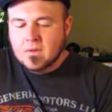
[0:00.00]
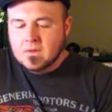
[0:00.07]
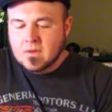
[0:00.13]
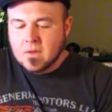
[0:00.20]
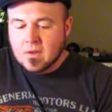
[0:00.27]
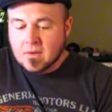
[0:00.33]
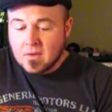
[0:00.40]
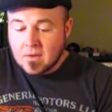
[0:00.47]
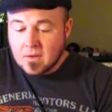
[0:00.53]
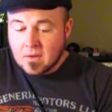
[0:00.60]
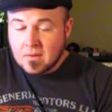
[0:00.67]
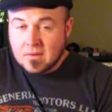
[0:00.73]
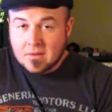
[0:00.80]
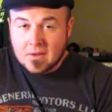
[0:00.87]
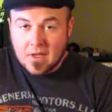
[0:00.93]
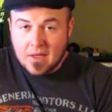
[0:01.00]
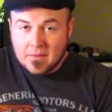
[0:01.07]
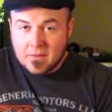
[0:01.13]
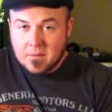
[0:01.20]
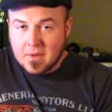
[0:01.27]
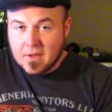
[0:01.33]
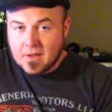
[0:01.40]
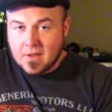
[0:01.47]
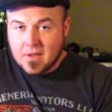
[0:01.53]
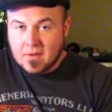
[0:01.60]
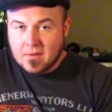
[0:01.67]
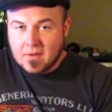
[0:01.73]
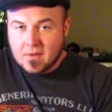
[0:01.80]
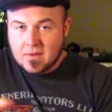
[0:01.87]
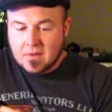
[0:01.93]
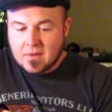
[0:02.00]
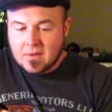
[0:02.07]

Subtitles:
So, you know, God forbid that